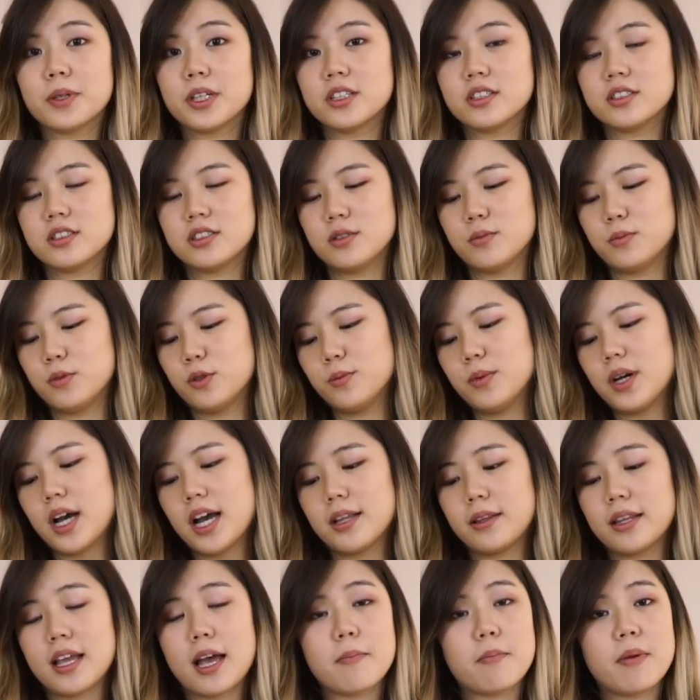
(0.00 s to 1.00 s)
because the moment
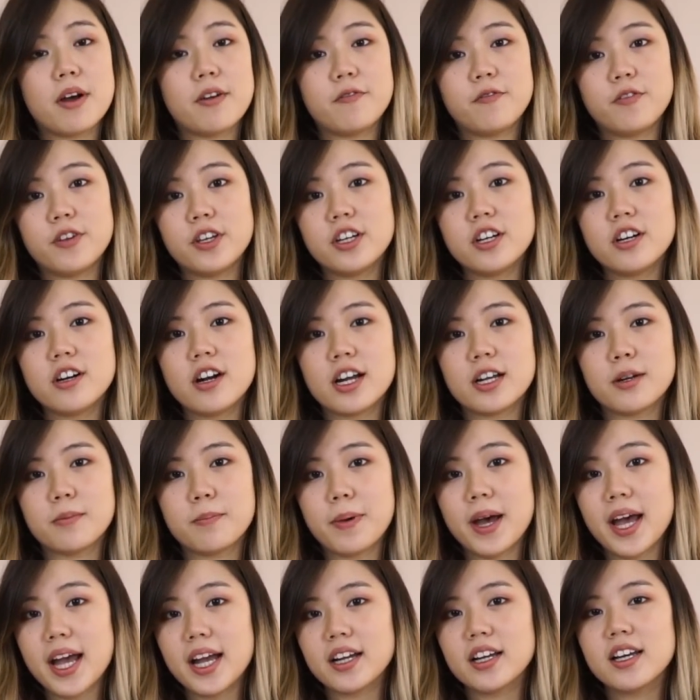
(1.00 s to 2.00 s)
I tap my finger at
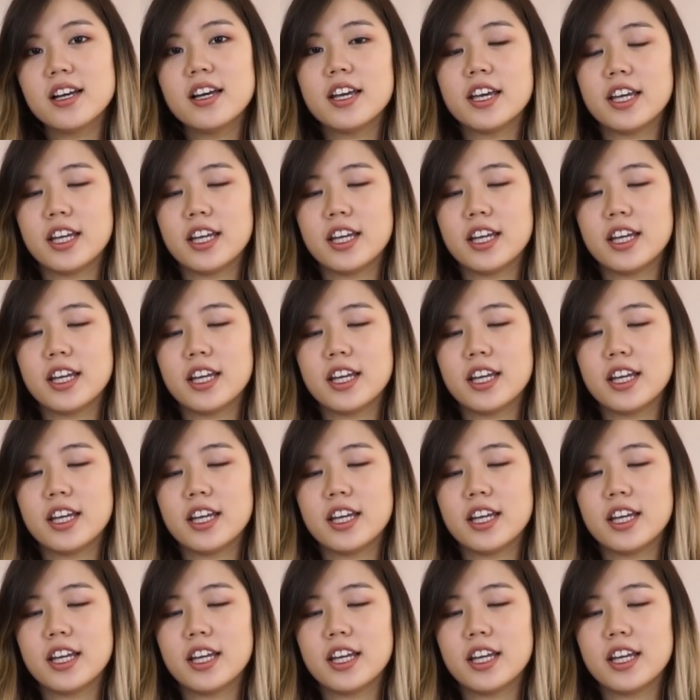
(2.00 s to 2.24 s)
the back,